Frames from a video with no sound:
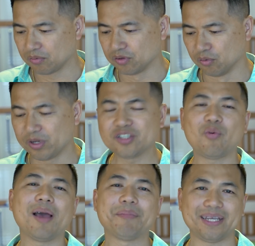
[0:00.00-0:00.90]
the reason
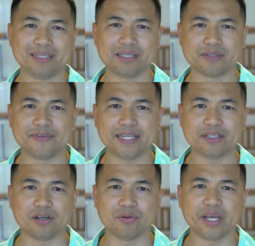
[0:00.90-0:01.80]
why I'm making this
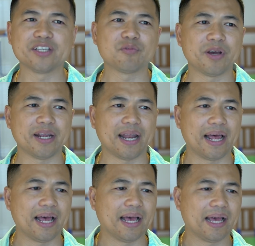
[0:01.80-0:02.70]
video is when
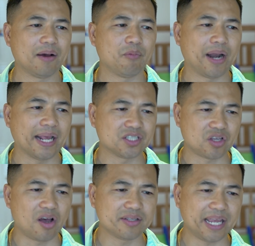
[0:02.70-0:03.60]
I
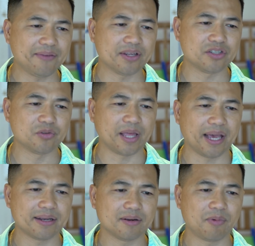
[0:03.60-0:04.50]
saw David do
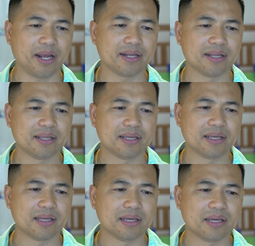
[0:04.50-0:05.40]
that, right?
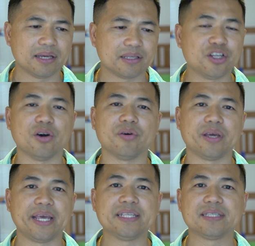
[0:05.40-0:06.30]
You know,
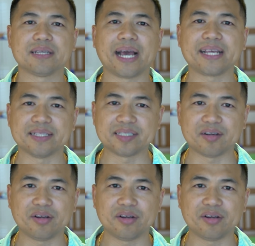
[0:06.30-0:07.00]
I consider